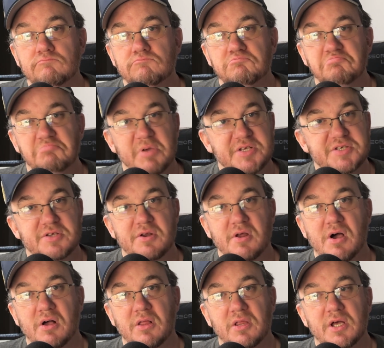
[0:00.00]
Mix it
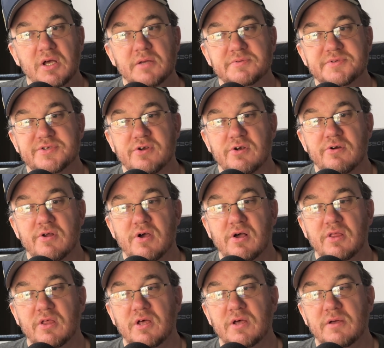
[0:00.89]
all up, stir it
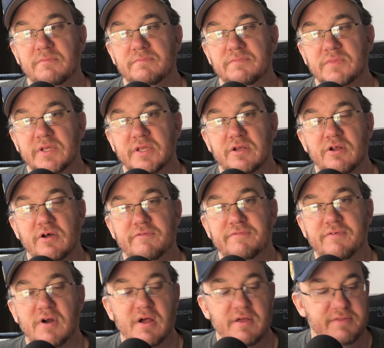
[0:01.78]
all up, get it all
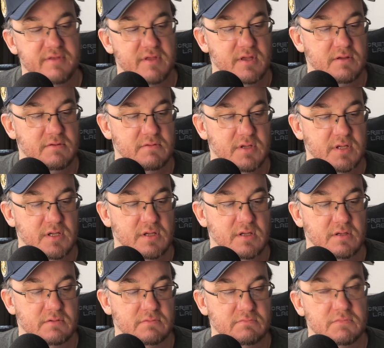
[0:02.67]
frothy,
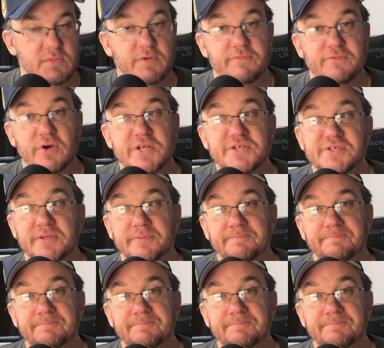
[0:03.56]
and freeze it.